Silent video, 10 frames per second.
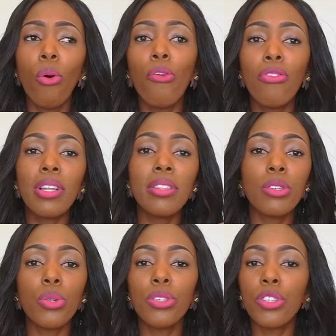Hopefully
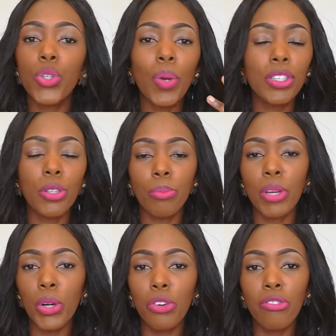this whole situation will
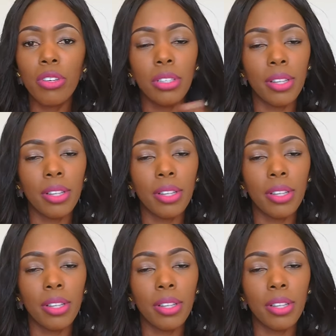be over